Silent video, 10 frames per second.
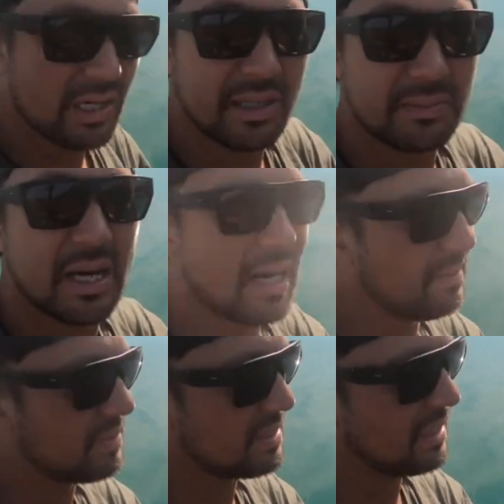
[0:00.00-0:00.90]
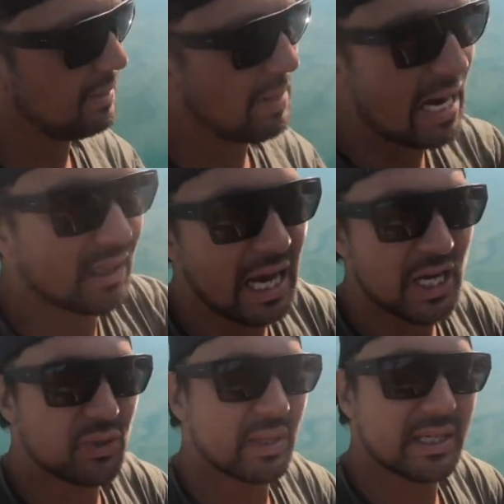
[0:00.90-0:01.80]
Sometimes the
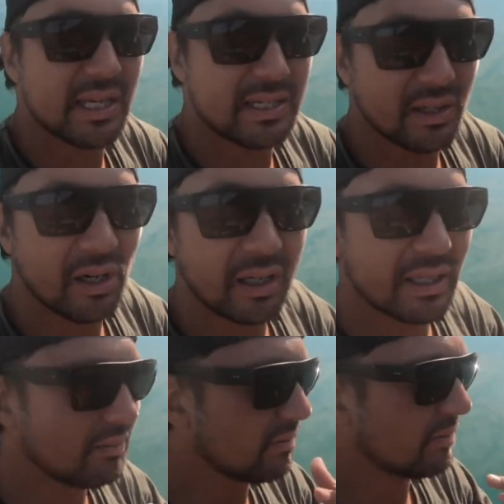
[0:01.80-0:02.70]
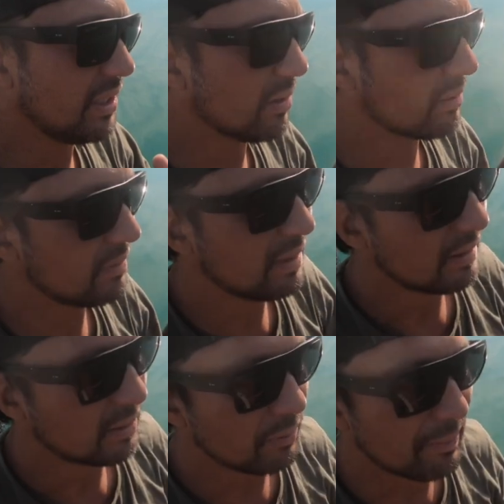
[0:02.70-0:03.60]
backlash when it sets the hook can you know
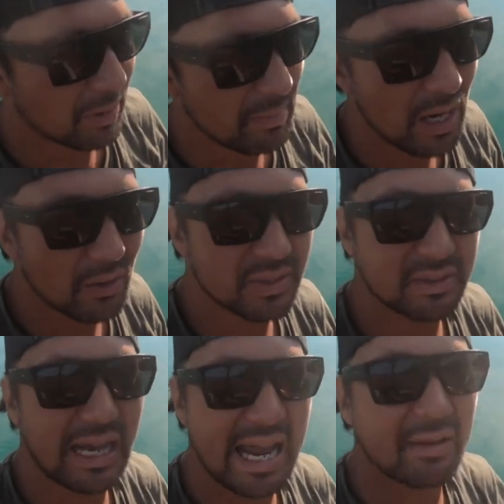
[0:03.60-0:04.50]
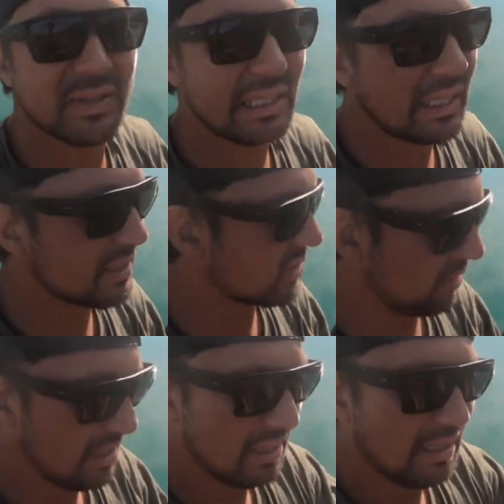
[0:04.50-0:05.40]
rip their mouths. I have seen it, so
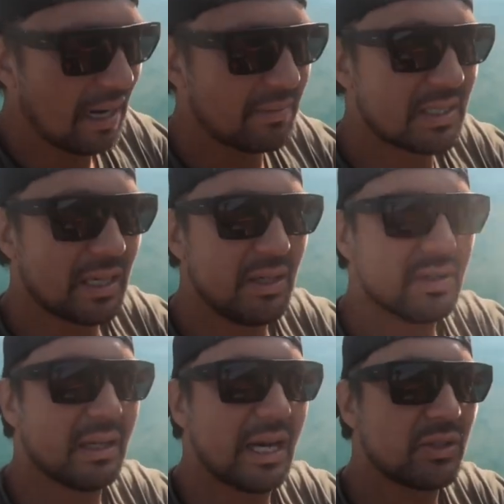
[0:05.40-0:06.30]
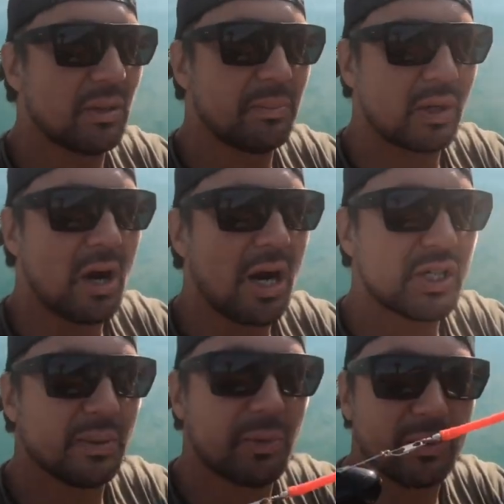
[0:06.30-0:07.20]
I'm just going to use an extra
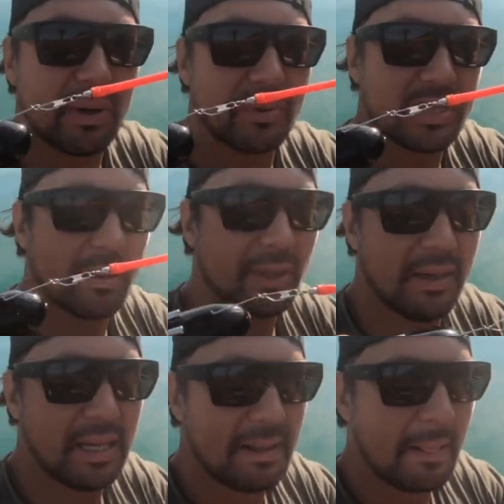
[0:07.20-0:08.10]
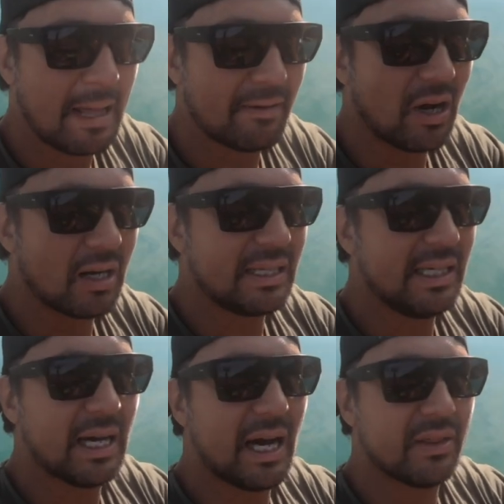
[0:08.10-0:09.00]
precaution with a rubber snubber. I've got
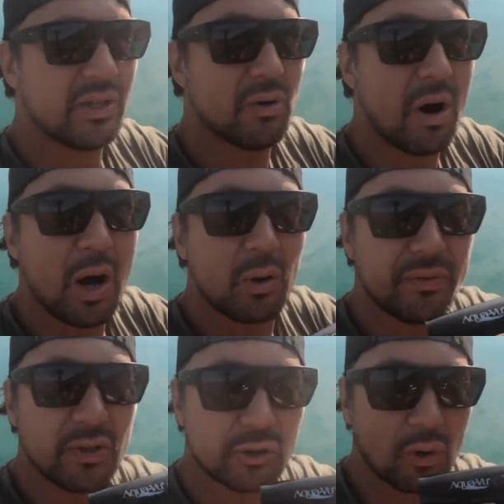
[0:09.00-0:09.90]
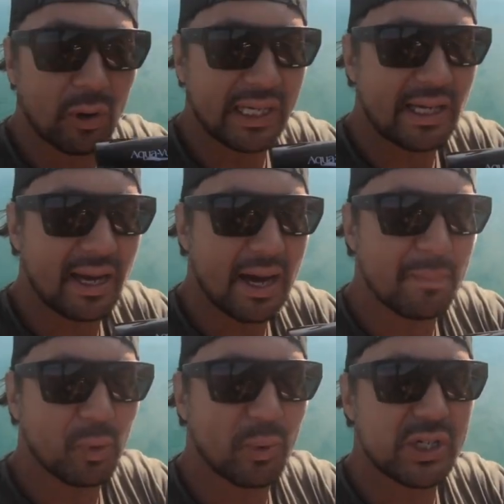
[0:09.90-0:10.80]
the uh, the new AquaView trolling
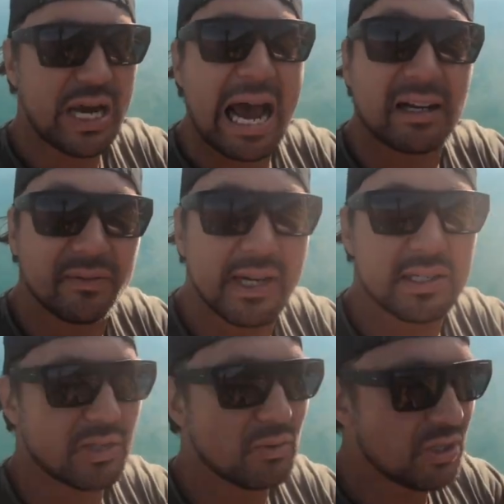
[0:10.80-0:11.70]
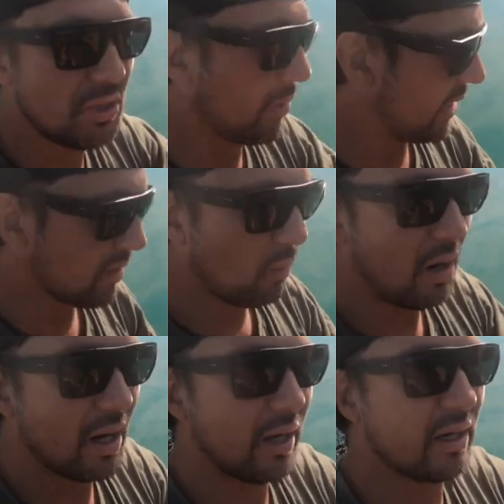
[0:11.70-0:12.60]
cam, which activates as soon as you put it in the
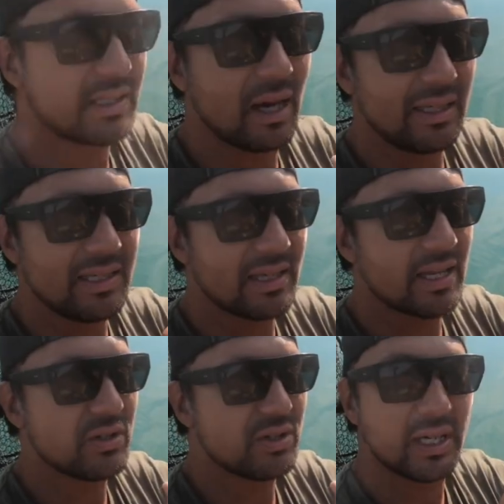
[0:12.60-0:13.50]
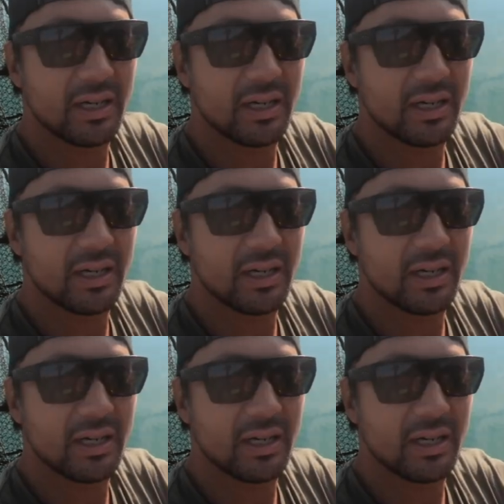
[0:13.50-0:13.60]
water. It's got these sensors here.